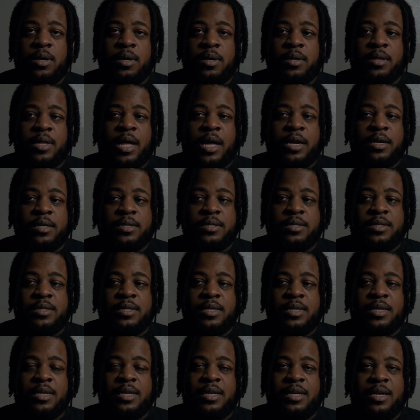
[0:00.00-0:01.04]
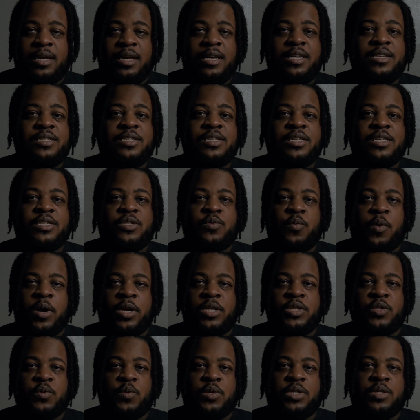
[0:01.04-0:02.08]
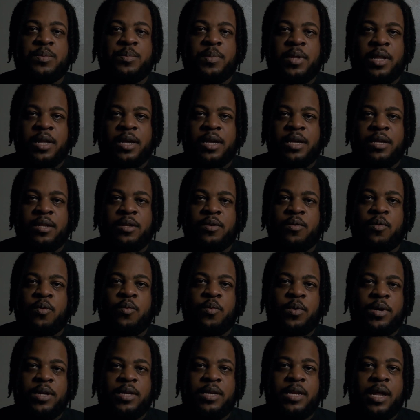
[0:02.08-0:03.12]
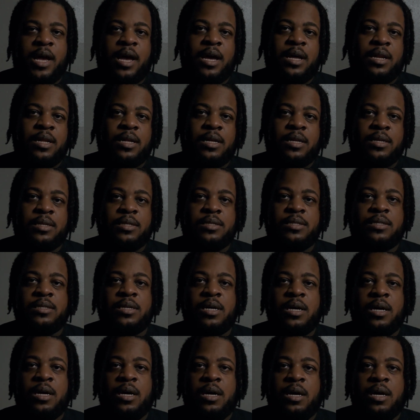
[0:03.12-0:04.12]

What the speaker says: That is the easiest way to explain what Dad is.